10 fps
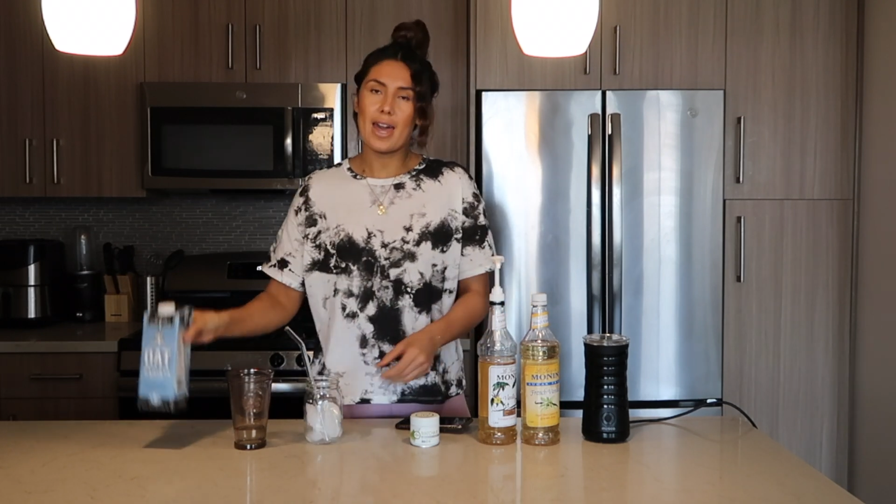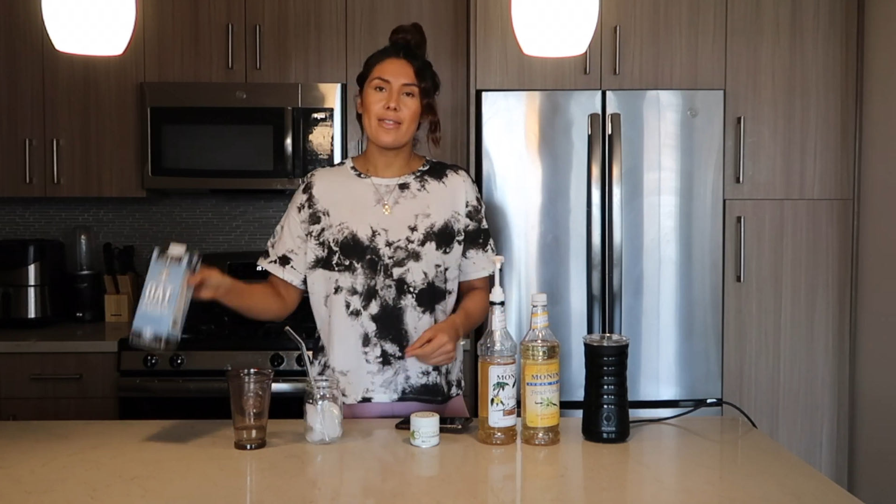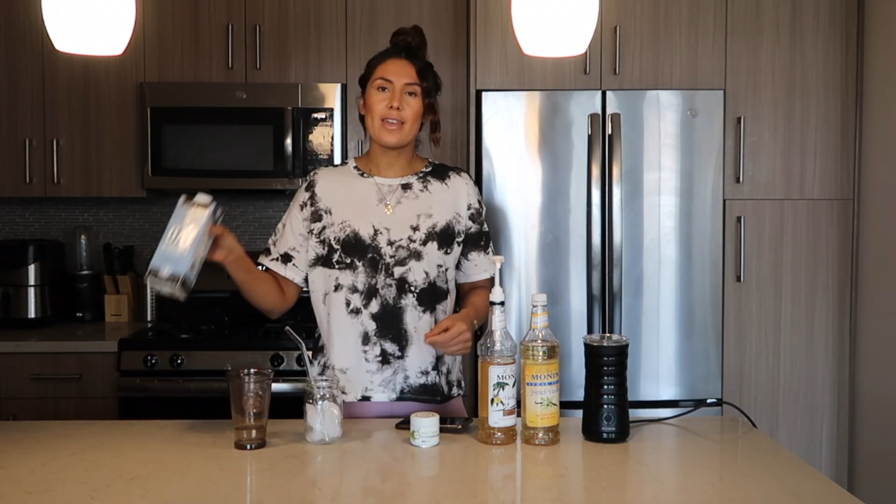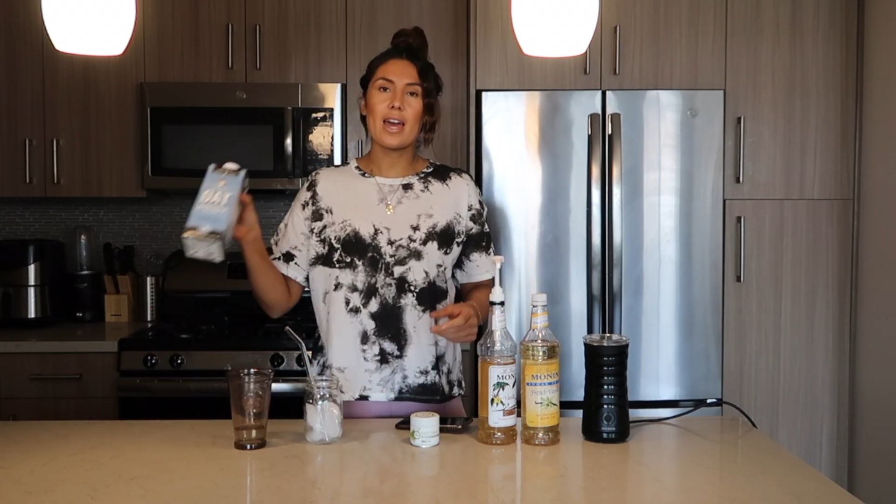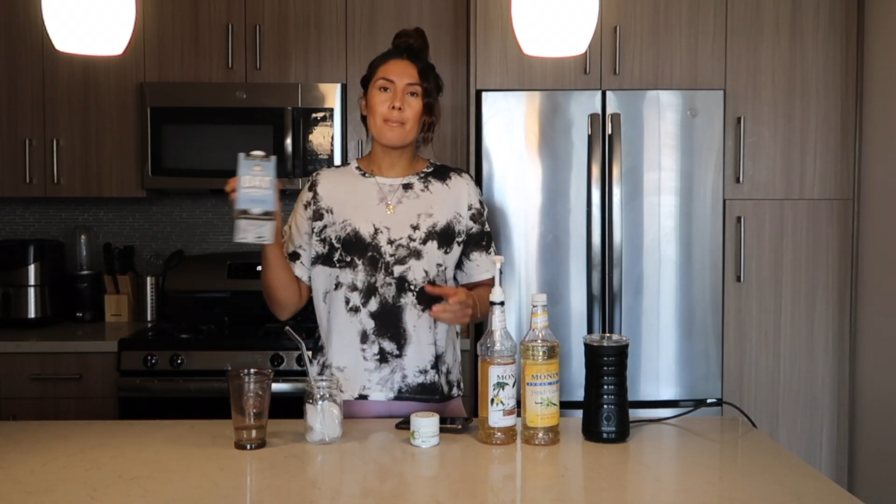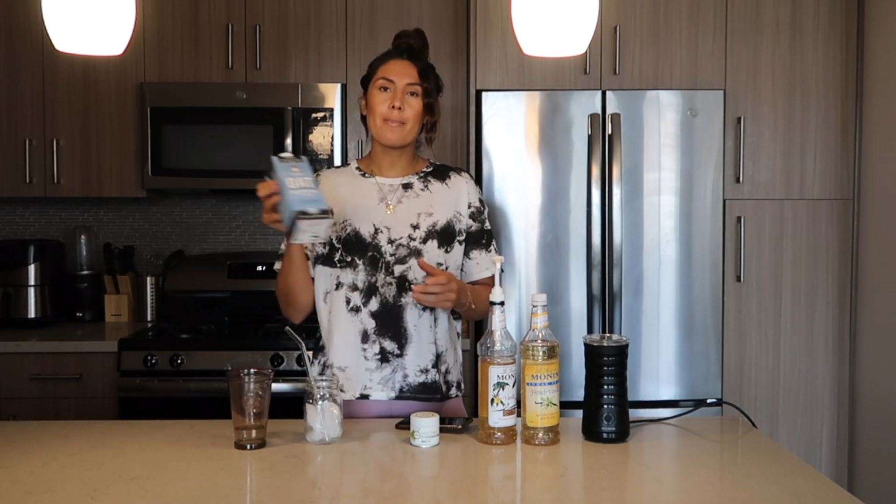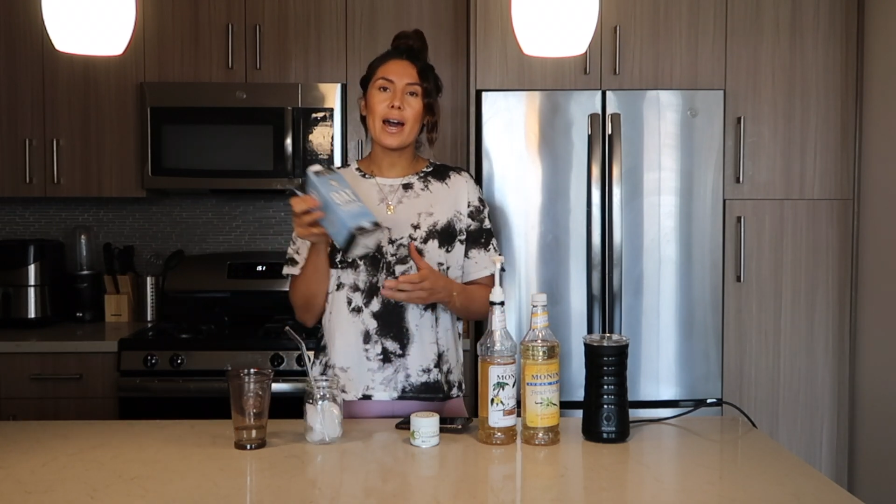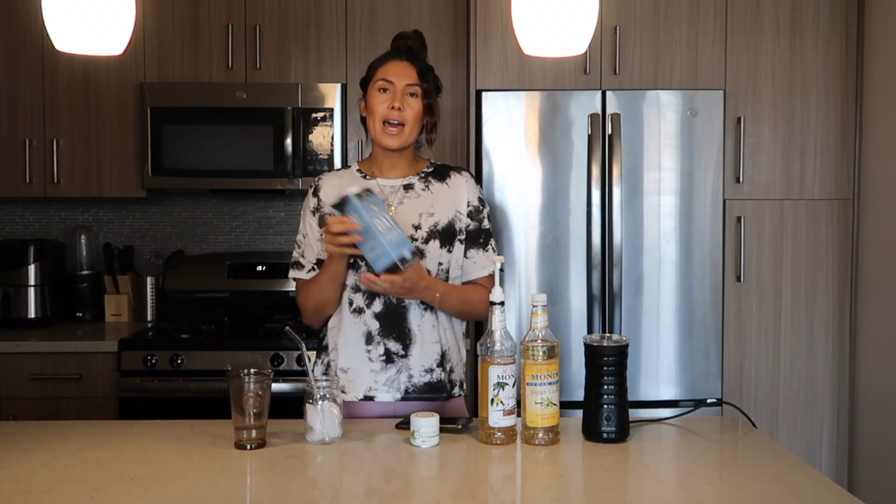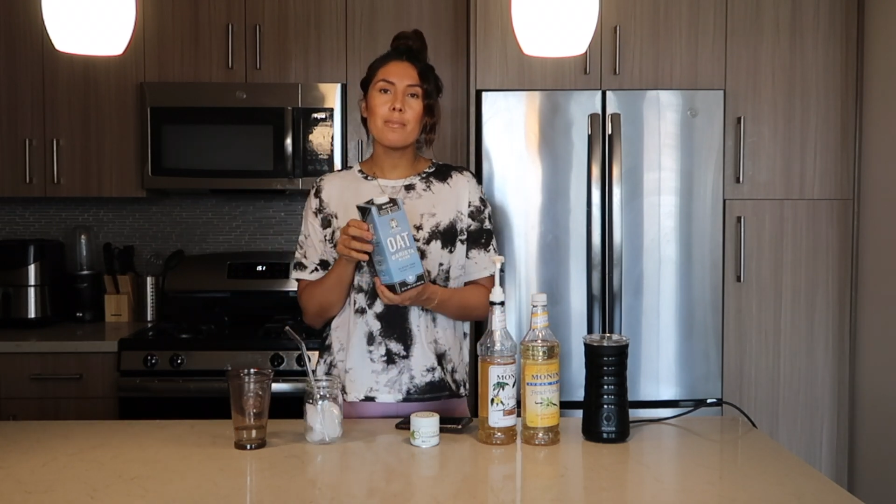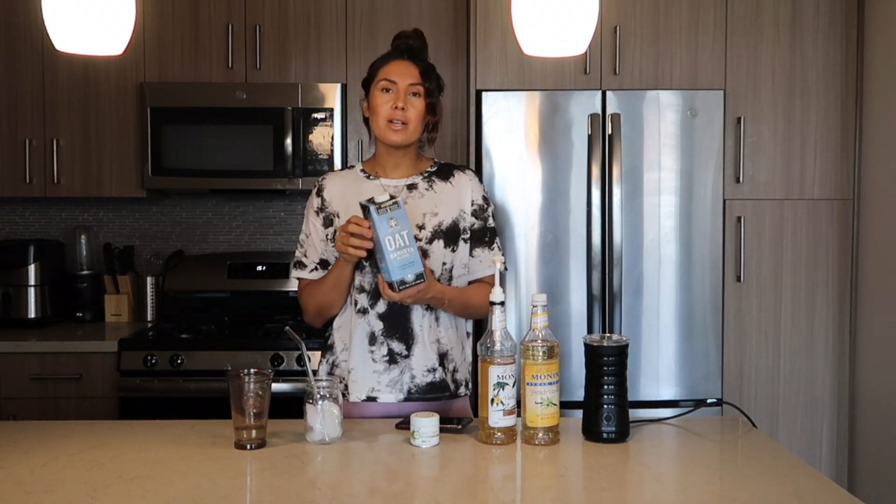And then
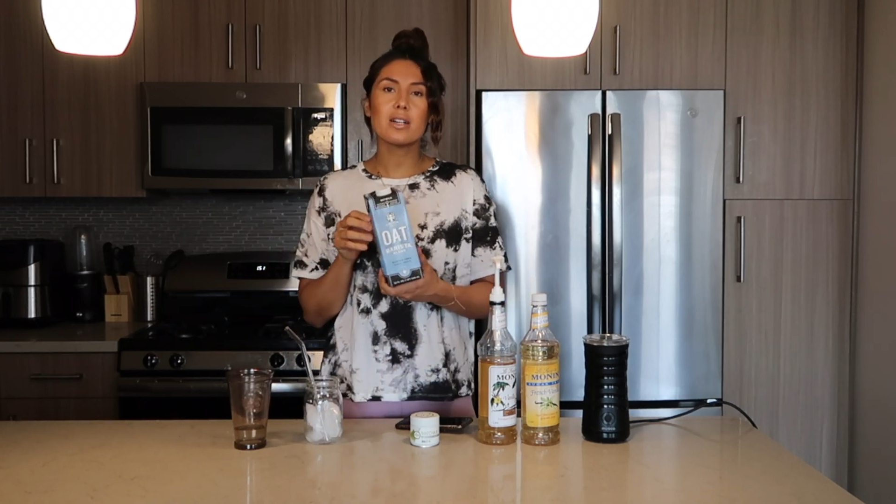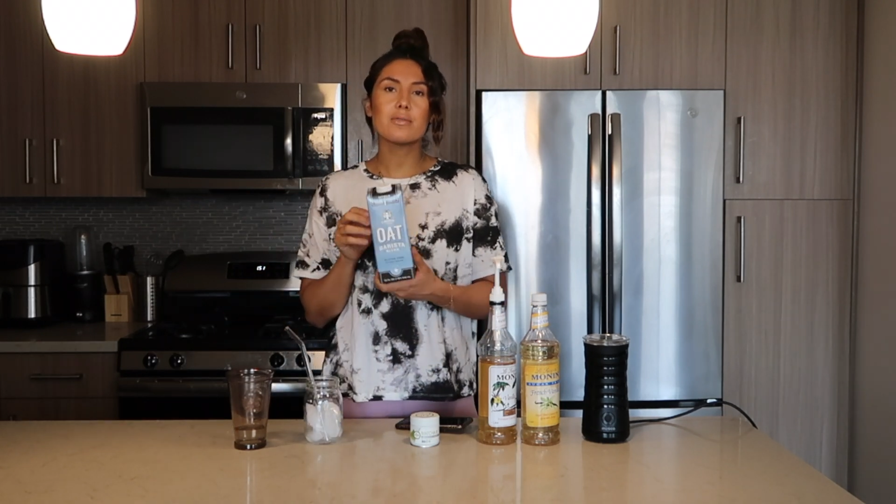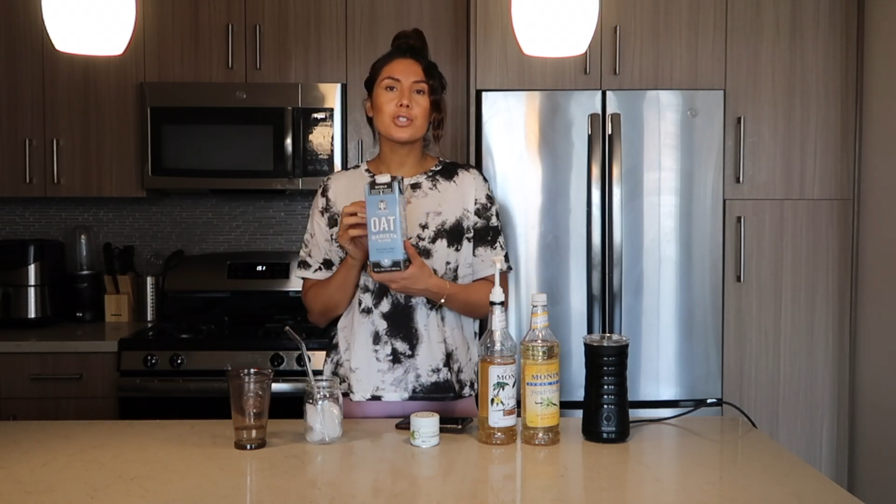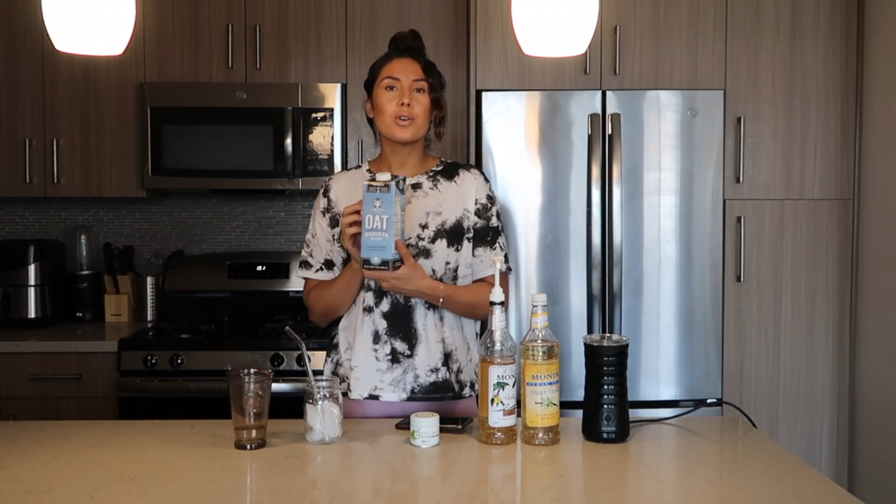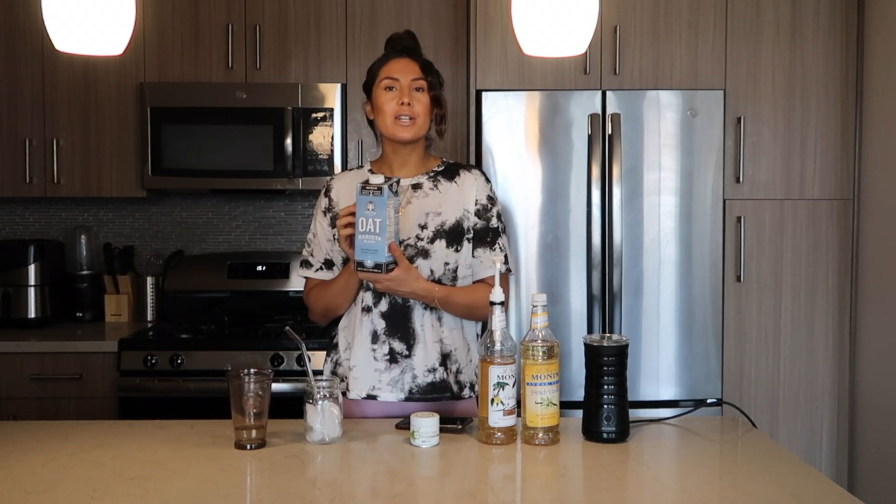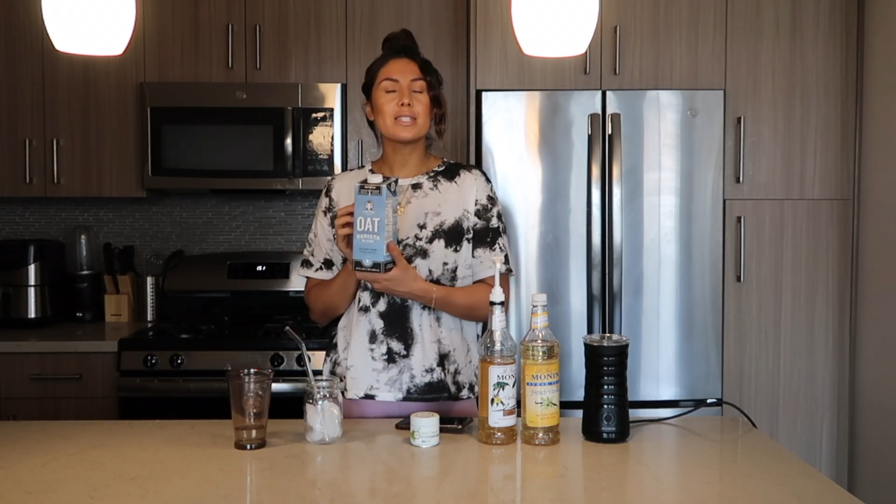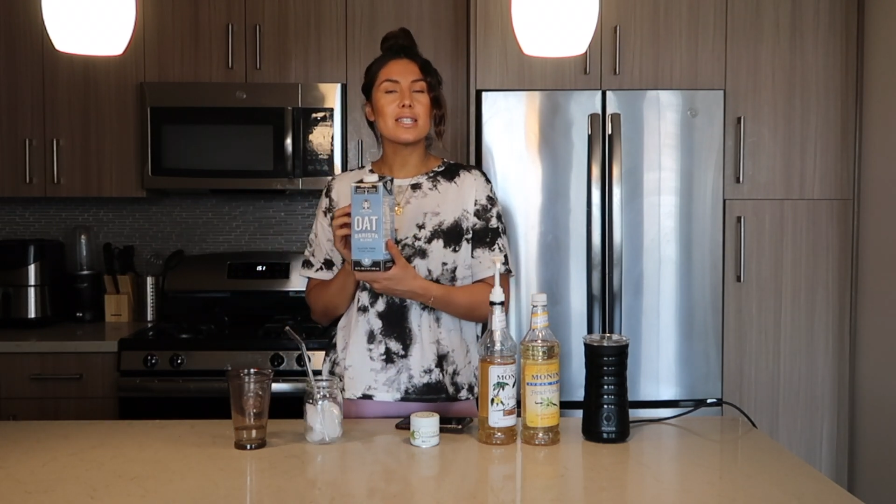my milk of choice